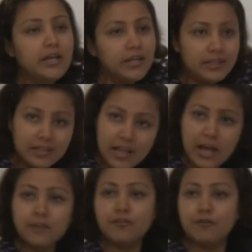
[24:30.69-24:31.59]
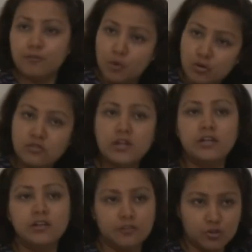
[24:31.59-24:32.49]
in the life of most
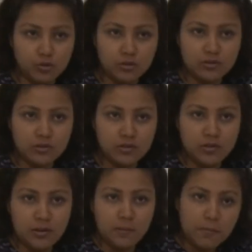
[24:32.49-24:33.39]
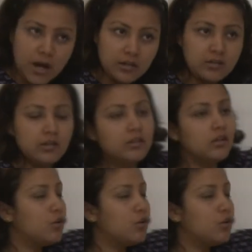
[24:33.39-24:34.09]
individuals. But the